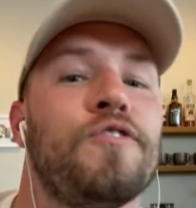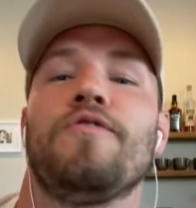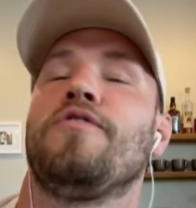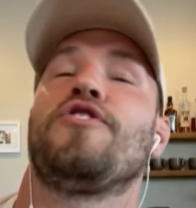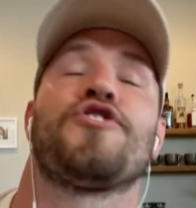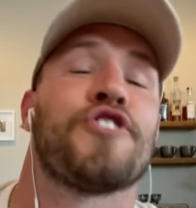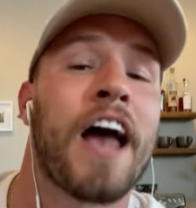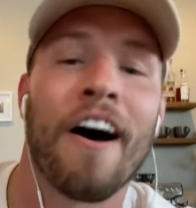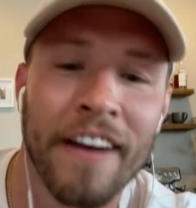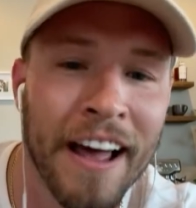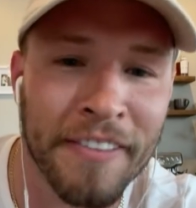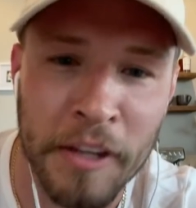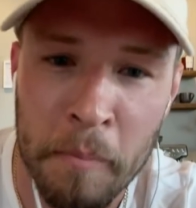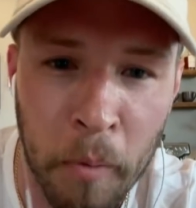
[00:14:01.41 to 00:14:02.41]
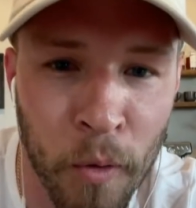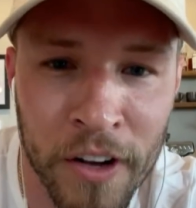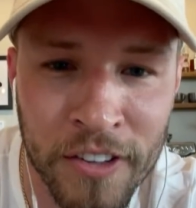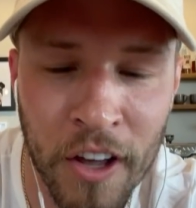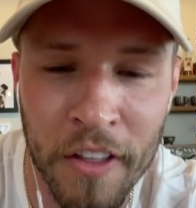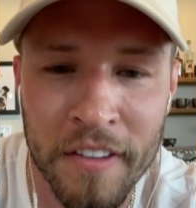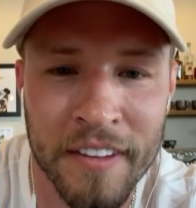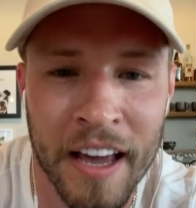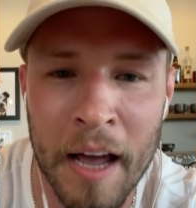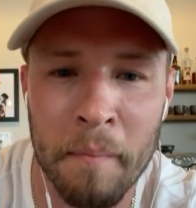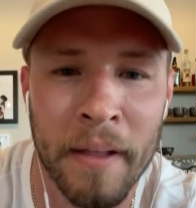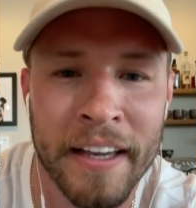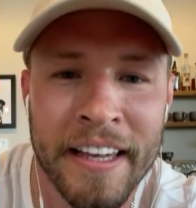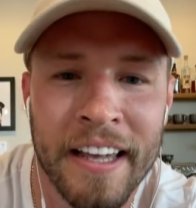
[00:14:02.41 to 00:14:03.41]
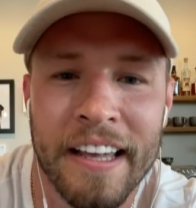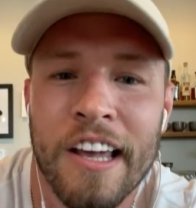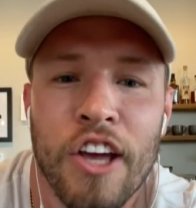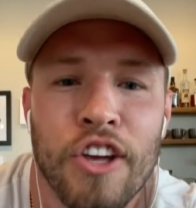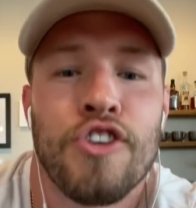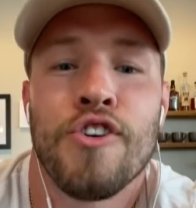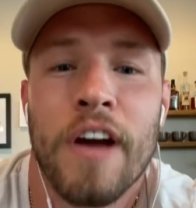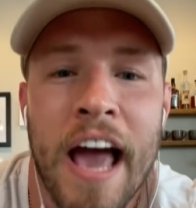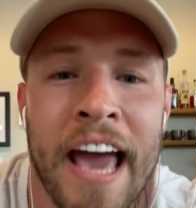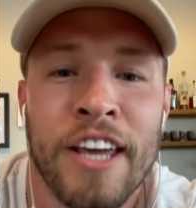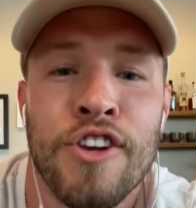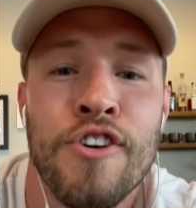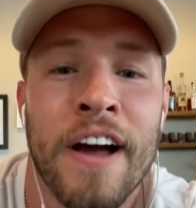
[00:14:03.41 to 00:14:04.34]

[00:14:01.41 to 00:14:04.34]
shouting out the boys all the time. Uh, okay, like, you, Hey, you